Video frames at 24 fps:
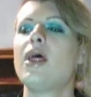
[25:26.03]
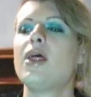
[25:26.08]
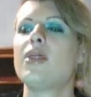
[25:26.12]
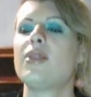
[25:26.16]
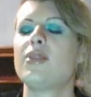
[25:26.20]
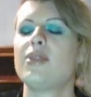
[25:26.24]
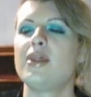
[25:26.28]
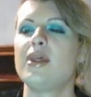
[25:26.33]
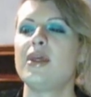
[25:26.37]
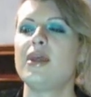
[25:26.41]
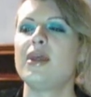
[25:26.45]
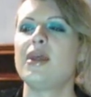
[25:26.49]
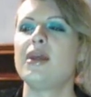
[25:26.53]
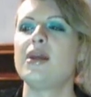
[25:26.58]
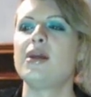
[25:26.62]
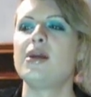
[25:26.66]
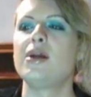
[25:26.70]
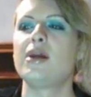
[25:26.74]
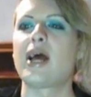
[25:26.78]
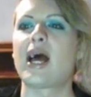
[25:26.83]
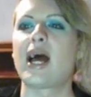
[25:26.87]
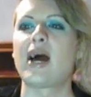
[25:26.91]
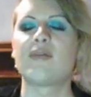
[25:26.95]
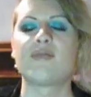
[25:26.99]

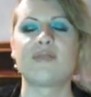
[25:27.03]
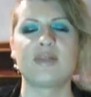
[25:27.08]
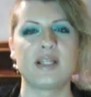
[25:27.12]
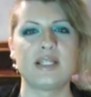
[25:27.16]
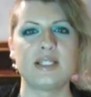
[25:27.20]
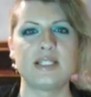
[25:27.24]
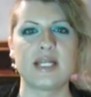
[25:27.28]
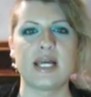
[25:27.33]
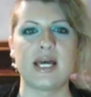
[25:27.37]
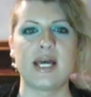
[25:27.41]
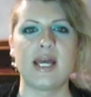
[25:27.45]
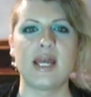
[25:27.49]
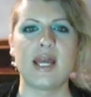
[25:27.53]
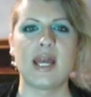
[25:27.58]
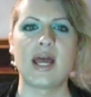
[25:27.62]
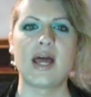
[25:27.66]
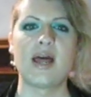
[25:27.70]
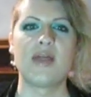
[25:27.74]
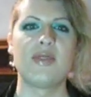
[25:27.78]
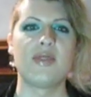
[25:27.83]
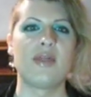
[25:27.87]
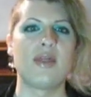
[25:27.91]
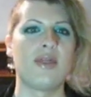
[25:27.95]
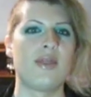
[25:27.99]
the after of the Day
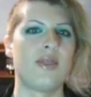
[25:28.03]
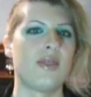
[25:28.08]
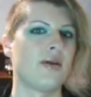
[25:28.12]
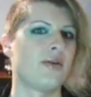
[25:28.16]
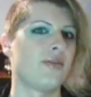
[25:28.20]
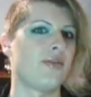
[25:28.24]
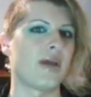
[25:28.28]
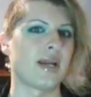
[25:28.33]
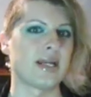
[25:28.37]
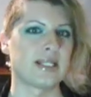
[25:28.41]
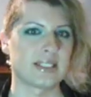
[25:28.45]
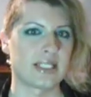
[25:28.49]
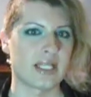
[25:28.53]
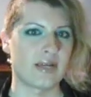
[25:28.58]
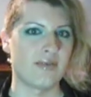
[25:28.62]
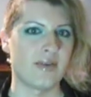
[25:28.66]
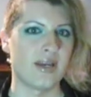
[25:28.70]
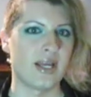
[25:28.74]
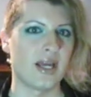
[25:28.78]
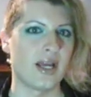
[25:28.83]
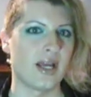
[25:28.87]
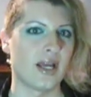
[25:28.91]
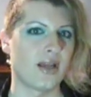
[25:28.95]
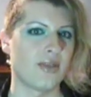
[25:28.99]
and then the
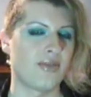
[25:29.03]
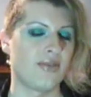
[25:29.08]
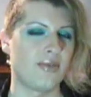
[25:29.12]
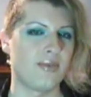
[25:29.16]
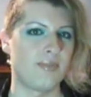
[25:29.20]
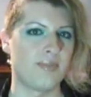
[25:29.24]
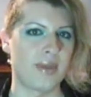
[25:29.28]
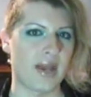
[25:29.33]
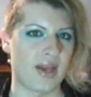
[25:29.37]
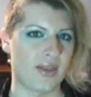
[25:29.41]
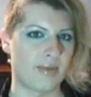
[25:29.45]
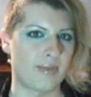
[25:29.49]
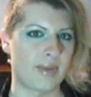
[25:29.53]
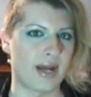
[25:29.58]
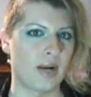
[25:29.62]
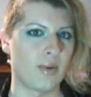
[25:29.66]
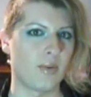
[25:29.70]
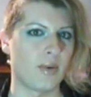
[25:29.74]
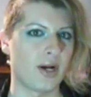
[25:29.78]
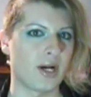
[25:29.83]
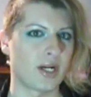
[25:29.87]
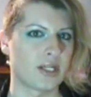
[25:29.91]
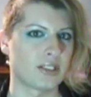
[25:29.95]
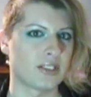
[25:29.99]
Thanksgiving Bath & Body
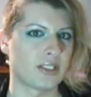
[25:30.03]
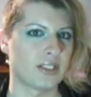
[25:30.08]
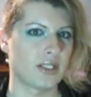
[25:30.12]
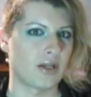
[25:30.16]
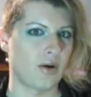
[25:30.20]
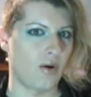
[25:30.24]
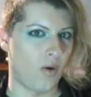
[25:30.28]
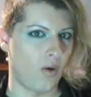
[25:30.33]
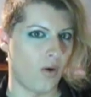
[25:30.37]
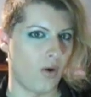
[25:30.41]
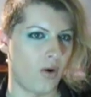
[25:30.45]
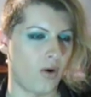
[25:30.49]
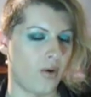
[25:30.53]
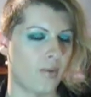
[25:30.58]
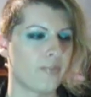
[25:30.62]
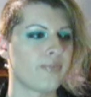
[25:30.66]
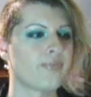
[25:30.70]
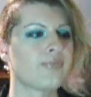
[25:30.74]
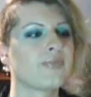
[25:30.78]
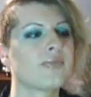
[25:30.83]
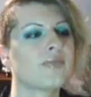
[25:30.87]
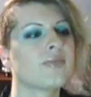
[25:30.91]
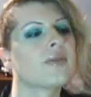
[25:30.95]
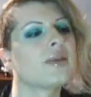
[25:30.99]
Works haul.
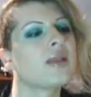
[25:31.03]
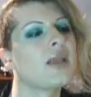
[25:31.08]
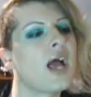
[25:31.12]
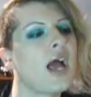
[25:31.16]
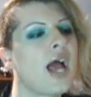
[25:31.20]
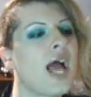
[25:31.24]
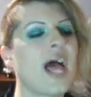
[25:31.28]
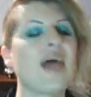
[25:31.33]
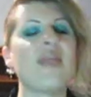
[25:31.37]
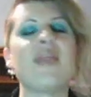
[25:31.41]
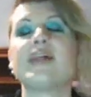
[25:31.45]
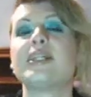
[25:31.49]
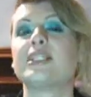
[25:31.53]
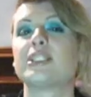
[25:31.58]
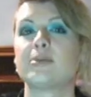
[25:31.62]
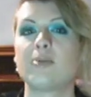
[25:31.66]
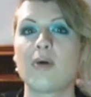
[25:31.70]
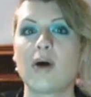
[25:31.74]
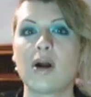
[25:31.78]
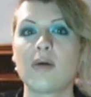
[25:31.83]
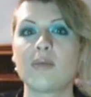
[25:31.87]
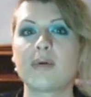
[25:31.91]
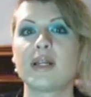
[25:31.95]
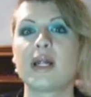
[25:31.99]
And then
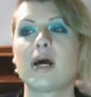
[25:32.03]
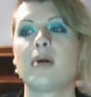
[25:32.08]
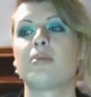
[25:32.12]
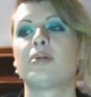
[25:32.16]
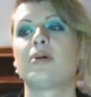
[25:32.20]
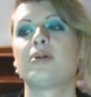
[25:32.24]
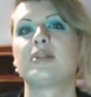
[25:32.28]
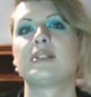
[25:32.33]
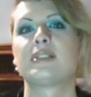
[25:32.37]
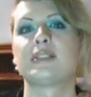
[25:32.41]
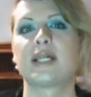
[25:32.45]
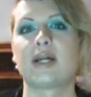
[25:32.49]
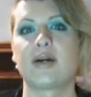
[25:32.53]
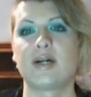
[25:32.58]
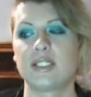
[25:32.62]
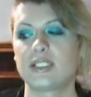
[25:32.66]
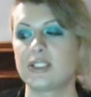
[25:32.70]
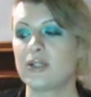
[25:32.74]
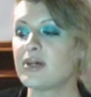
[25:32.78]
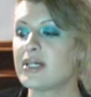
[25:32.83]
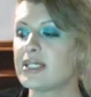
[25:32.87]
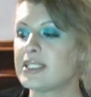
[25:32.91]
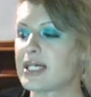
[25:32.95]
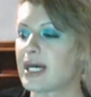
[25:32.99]
tomorrow I'm going to upload the scary
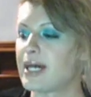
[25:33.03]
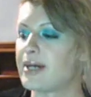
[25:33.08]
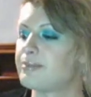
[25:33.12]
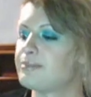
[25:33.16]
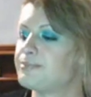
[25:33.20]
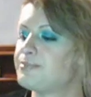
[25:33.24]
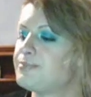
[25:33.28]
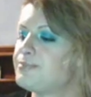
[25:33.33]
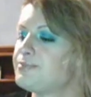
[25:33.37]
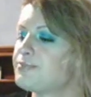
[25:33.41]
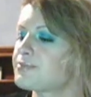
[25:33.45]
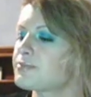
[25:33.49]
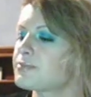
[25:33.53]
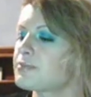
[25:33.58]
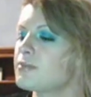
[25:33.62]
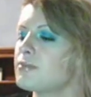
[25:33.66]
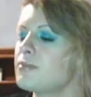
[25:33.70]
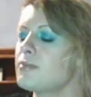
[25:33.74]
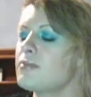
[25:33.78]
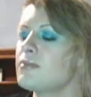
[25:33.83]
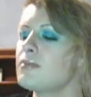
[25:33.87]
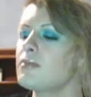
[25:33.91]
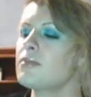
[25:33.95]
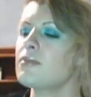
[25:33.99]
story time.
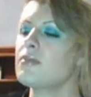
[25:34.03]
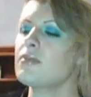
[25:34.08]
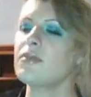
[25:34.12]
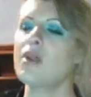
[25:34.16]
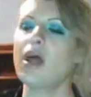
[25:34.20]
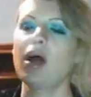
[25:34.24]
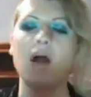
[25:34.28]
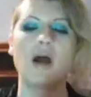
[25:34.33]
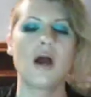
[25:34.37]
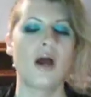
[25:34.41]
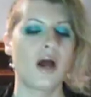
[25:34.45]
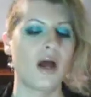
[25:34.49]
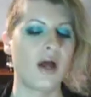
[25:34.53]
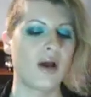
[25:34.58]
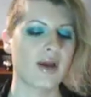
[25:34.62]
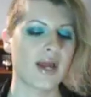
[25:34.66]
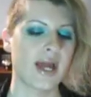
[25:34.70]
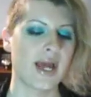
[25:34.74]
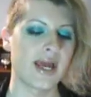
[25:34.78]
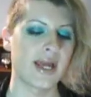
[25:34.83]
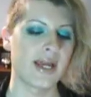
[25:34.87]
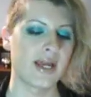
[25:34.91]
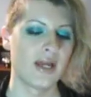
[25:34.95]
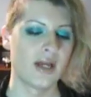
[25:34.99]

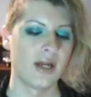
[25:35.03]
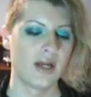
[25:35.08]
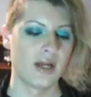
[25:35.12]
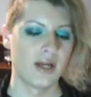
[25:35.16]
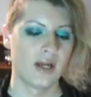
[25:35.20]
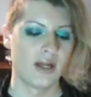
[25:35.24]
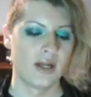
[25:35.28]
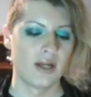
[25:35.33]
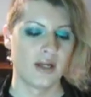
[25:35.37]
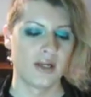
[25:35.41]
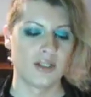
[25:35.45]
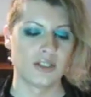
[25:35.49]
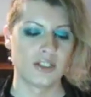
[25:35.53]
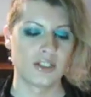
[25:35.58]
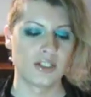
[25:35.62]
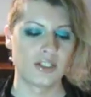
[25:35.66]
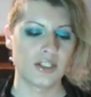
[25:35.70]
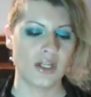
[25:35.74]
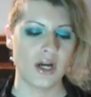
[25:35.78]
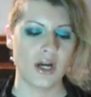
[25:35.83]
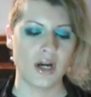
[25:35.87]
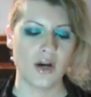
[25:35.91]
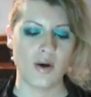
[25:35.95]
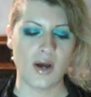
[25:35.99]
Okay.
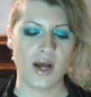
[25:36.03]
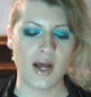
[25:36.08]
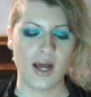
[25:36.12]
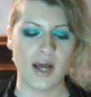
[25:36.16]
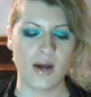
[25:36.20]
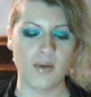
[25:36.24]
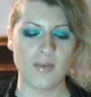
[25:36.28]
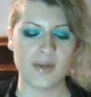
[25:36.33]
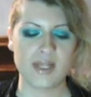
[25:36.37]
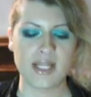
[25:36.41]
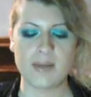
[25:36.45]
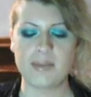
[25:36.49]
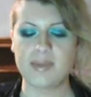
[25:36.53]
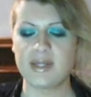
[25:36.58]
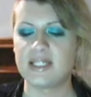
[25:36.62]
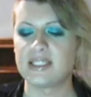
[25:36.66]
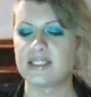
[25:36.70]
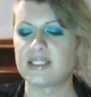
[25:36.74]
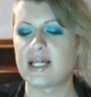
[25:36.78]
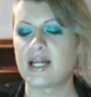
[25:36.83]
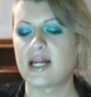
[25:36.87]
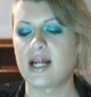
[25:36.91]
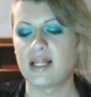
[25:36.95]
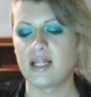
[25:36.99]
So uh, with that being
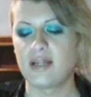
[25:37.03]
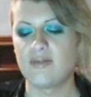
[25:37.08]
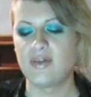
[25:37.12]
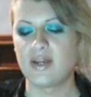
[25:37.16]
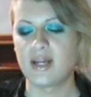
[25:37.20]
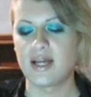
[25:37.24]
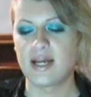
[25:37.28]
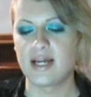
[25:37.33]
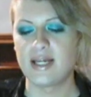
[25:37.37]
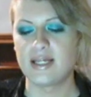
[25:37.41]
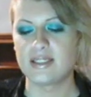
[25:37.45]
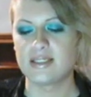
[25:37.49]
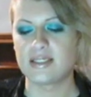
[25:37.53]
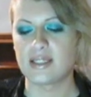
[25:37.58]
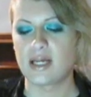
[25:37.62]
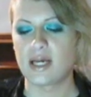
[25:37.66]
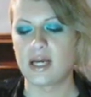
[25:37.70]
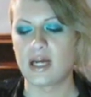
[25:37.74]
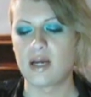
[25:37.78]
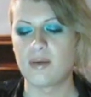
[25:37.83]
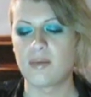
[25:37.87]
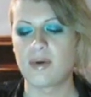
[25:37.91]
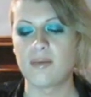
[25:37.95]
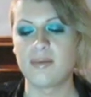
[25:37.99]
said, I love you guys. Um,
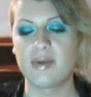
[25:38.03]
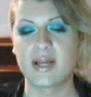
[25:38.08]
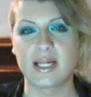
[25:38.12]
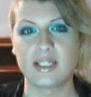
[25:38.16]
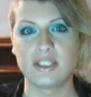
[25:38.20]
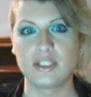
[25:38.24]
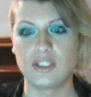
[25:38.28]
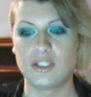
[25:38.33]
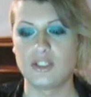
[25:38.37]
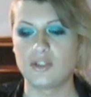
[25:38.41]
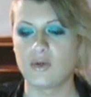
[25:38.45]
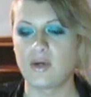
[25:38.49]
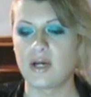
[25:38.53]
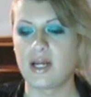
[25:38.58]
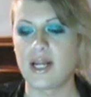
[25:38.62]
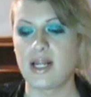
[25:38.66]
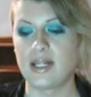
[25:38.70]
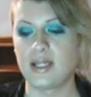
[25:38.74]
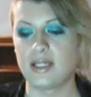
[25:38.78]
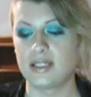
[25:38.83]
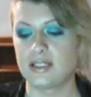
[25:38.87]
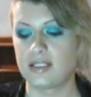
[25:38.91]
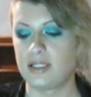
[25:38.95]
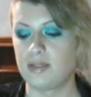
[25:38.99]
I hope you guys enjoy.
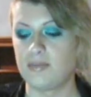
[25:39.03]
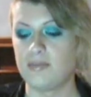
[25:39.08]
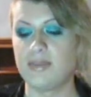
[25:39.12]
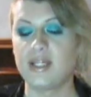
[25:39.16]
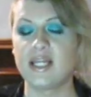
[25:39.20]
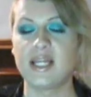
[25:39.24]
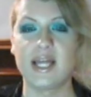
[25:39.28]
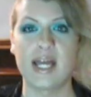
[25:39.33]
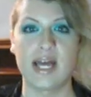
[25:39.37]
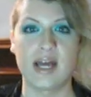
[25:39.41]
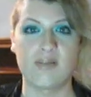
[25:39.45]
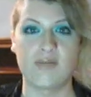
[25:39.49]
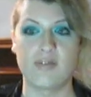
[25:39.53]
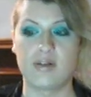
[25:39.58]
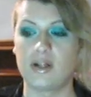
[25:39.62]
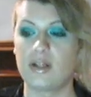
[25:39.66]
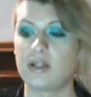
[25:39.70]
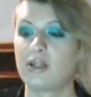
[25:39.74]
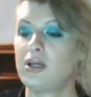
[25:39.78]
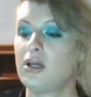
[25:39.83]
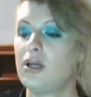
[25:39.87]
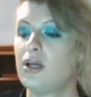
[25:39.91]
And listen, be careful